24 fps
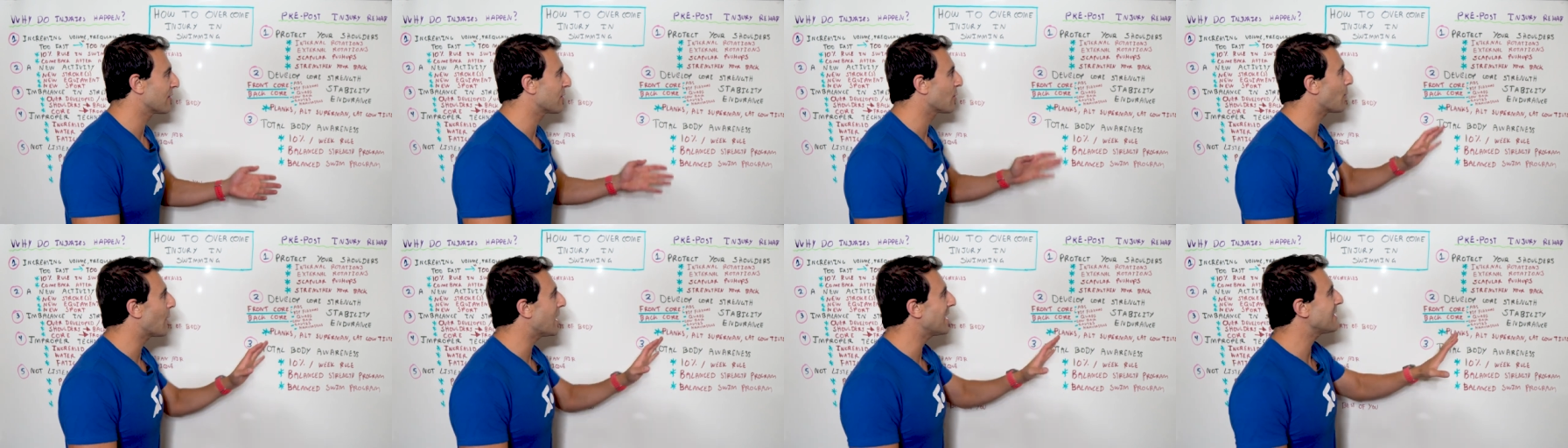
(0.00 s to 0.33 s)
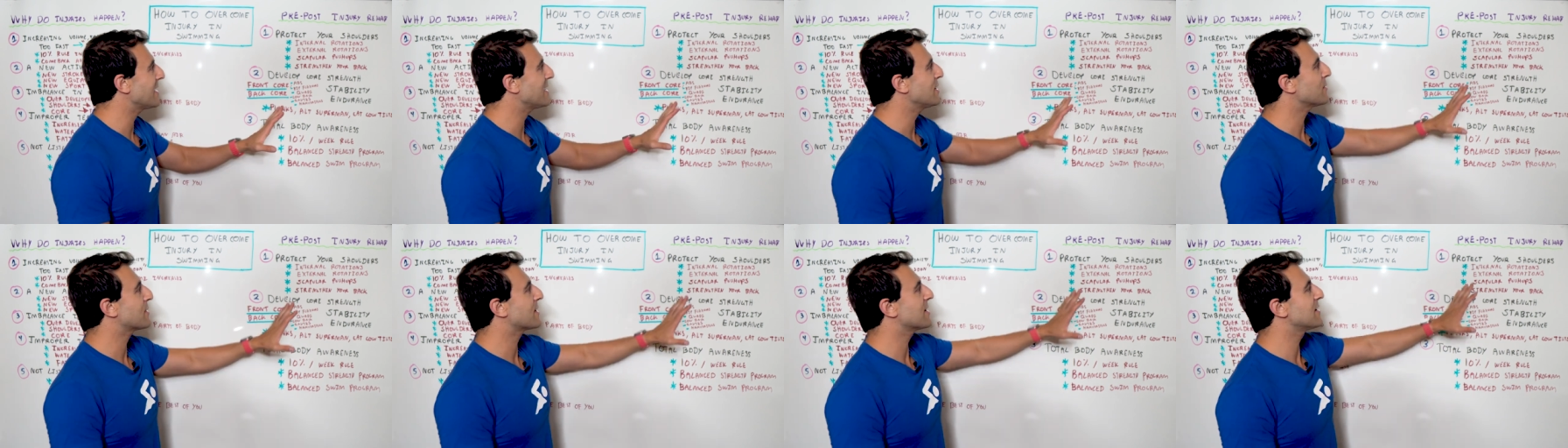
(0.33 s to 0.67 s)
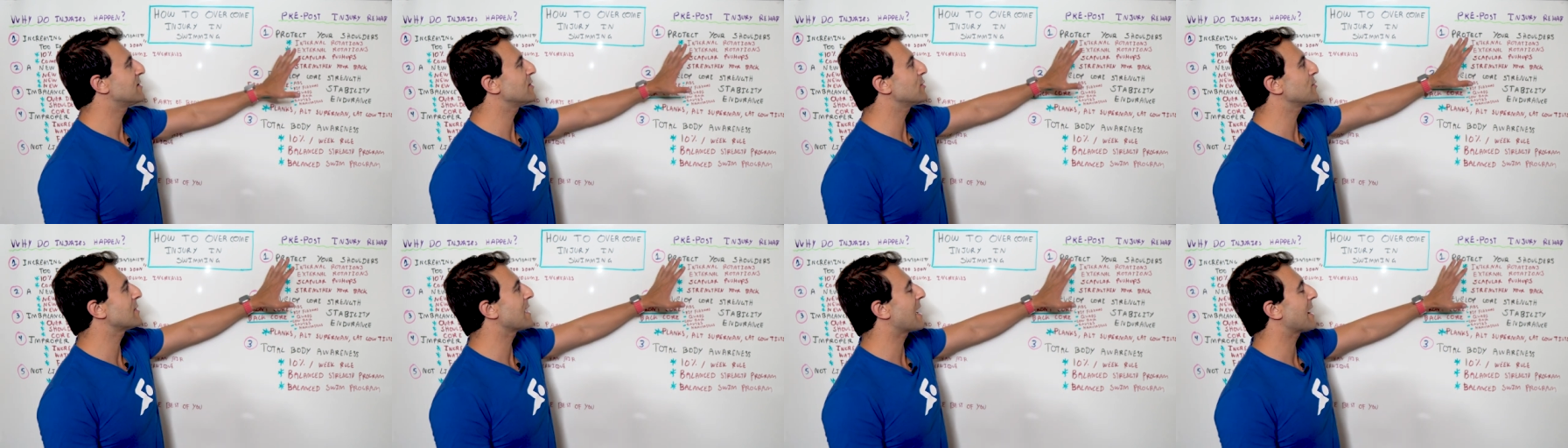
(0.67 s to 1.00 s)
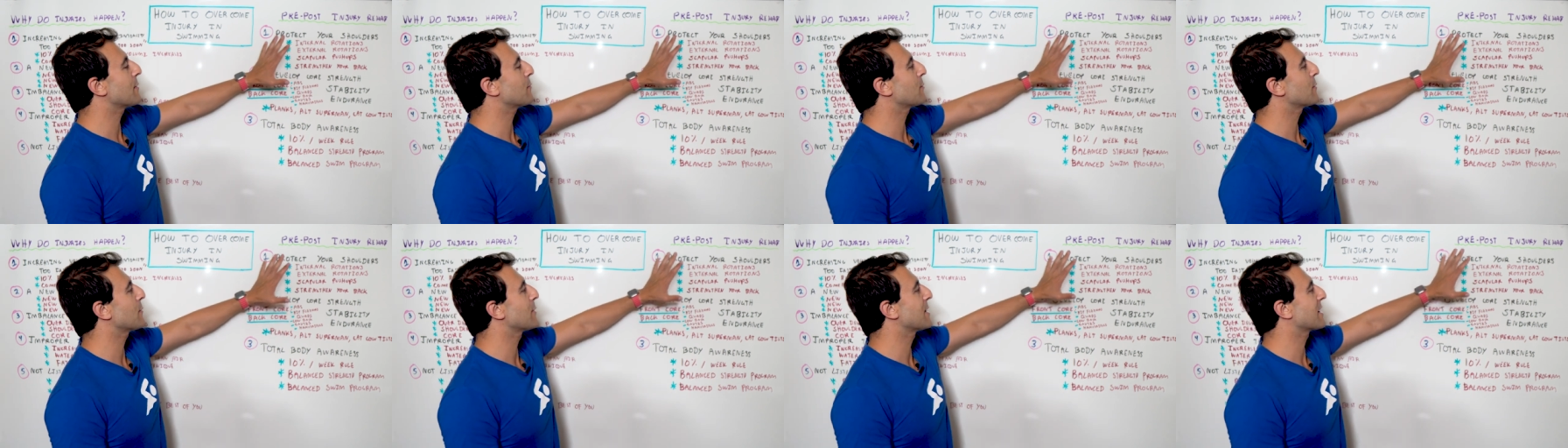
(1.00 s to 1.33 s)
the way that you can do
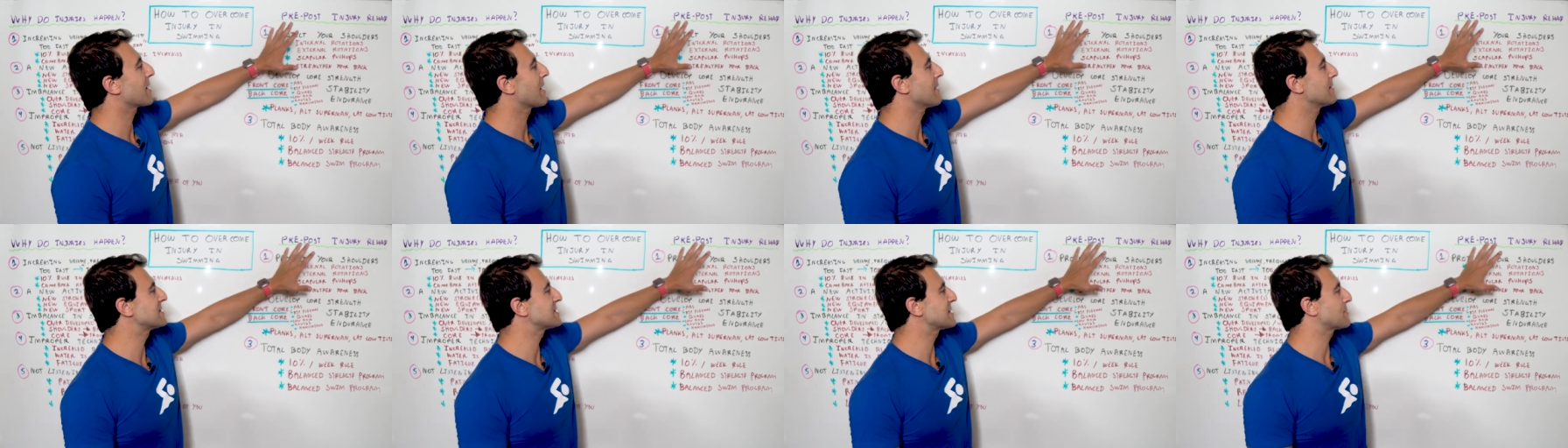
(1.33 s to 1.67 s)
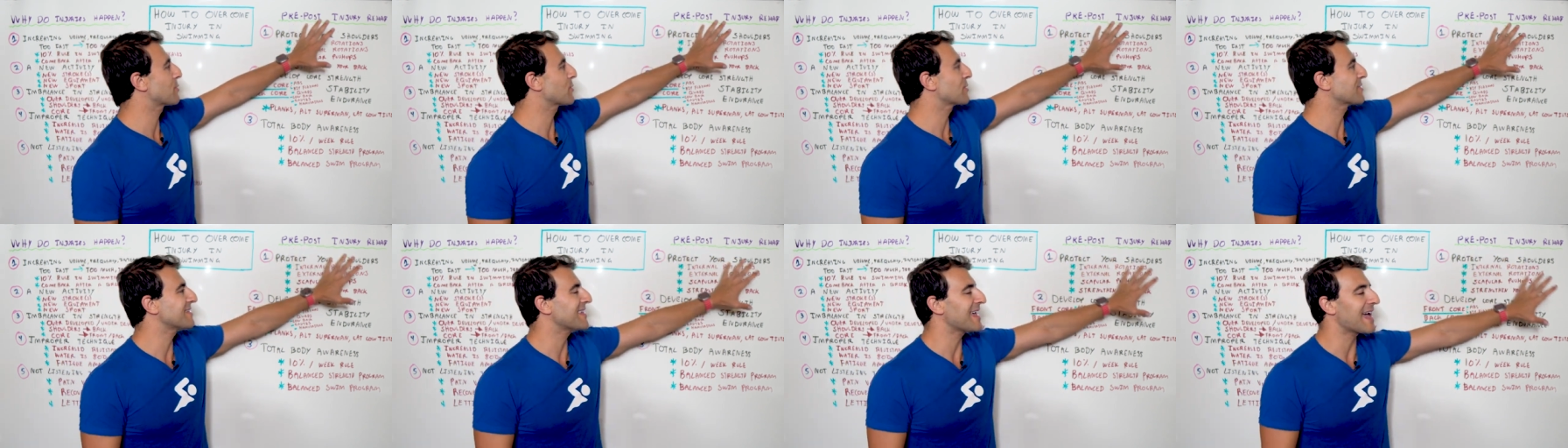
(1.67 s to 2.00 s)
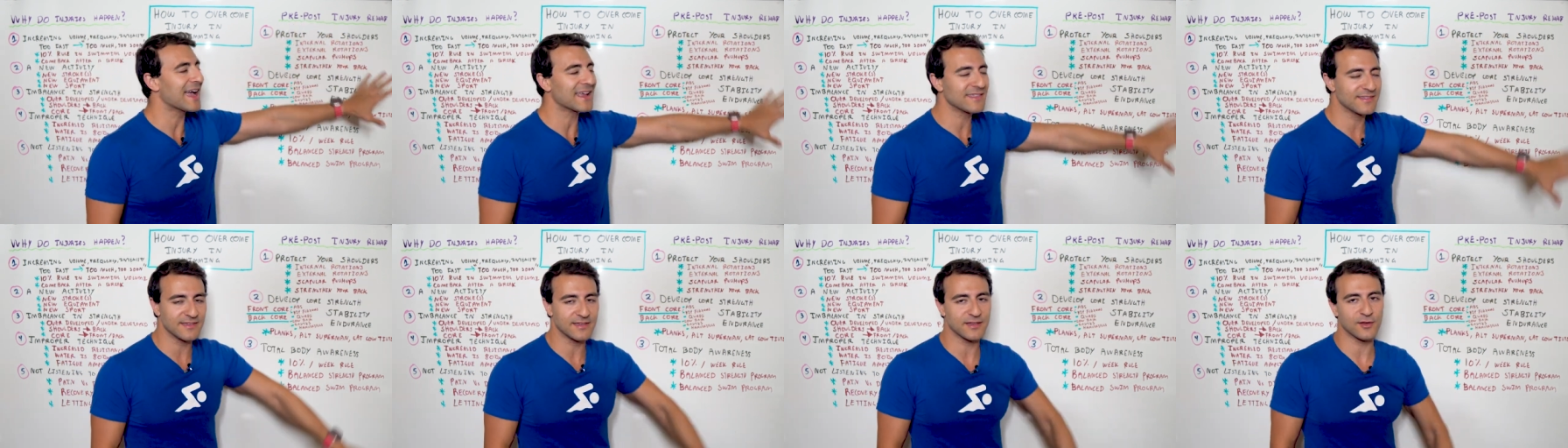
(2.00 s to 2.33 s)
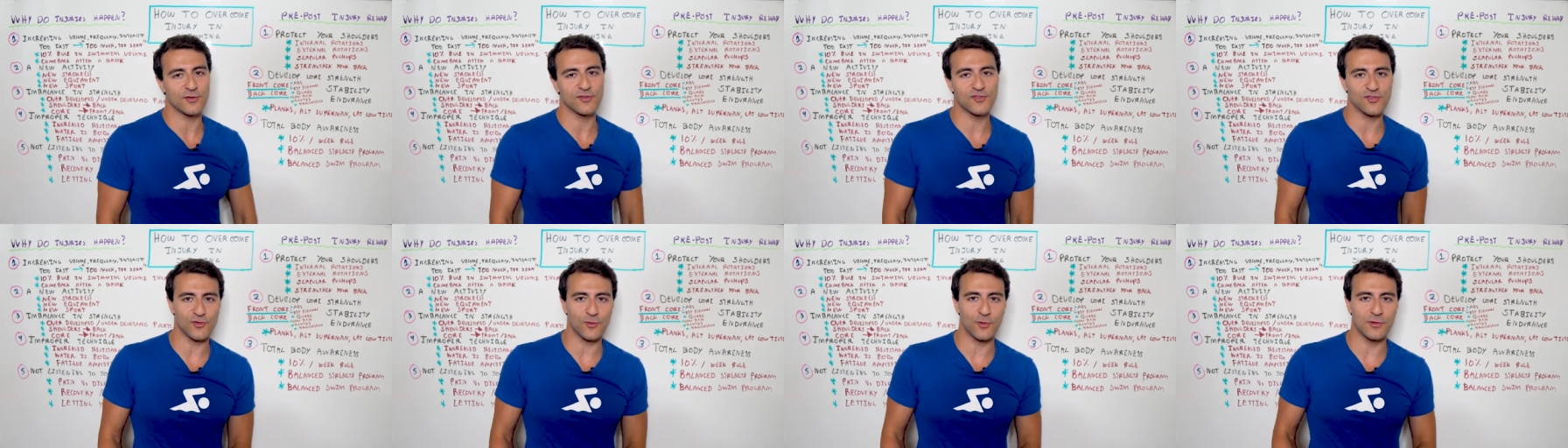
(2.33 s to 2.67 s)
that when it comes to protecting
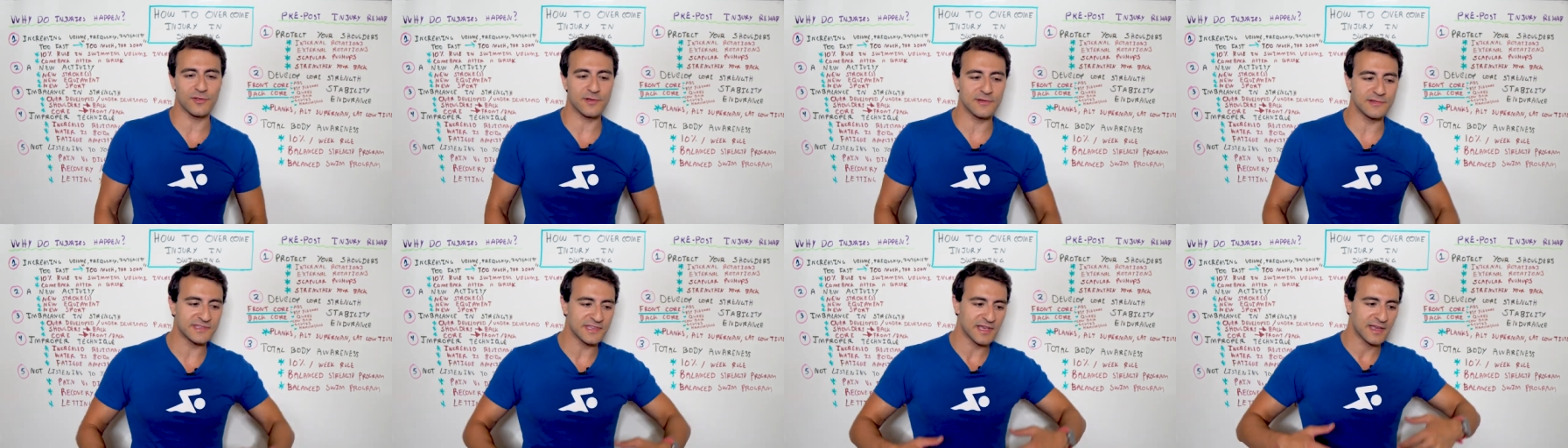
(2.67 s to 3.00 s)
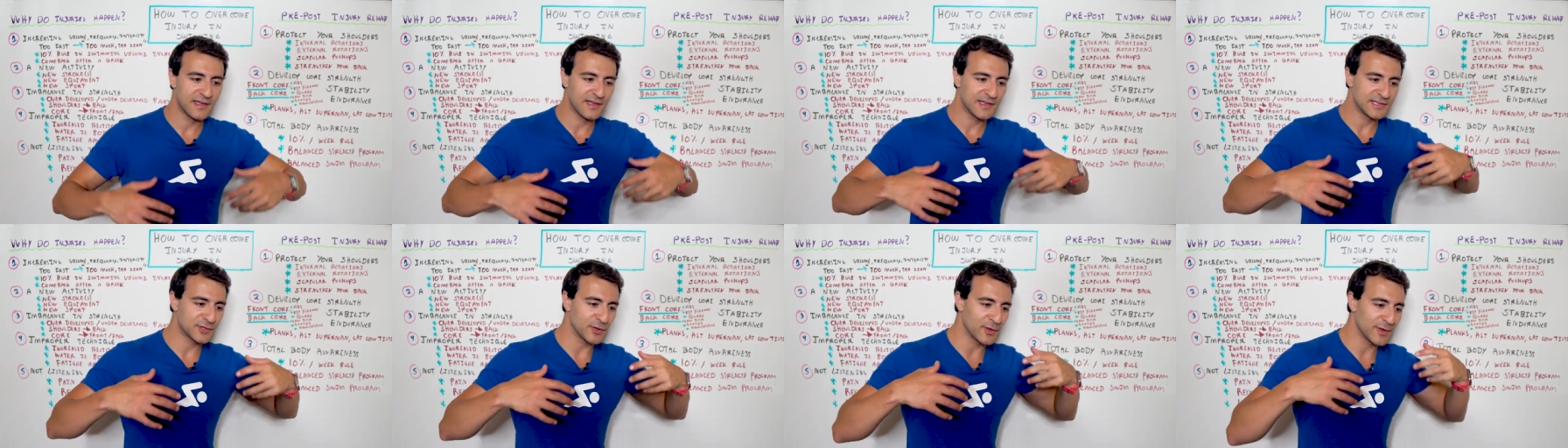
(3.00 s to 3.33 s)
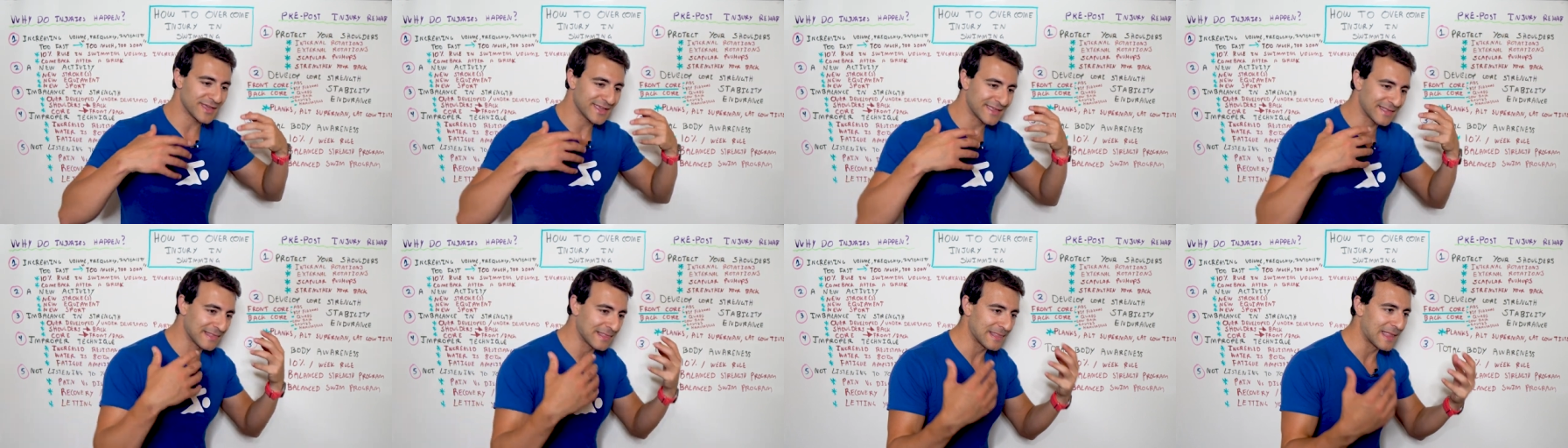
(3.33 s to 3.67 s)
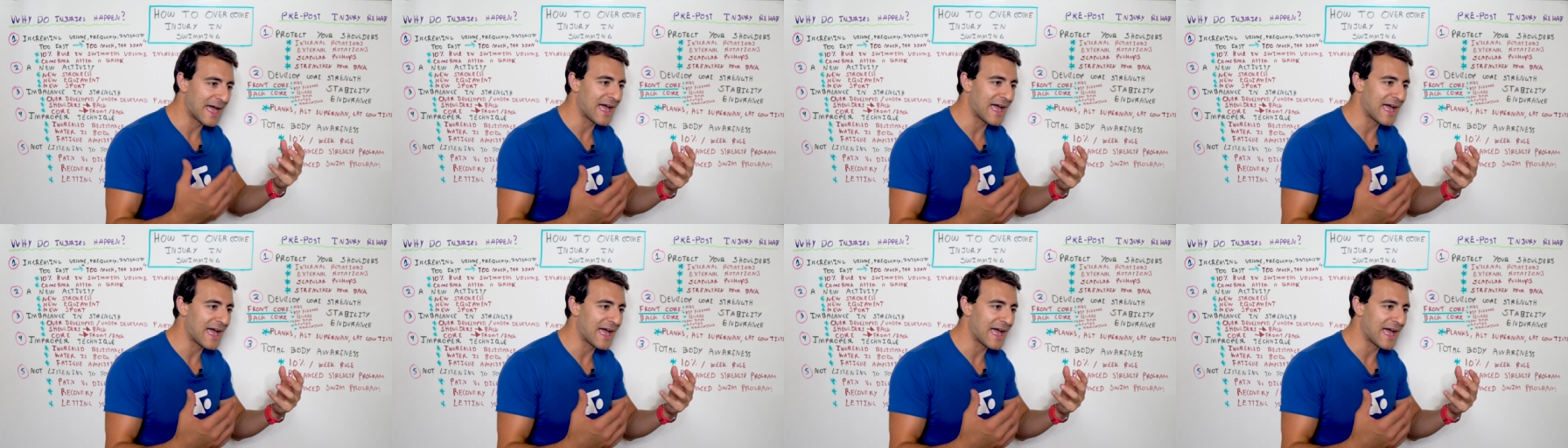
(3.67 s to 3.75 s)
your shoulders so they can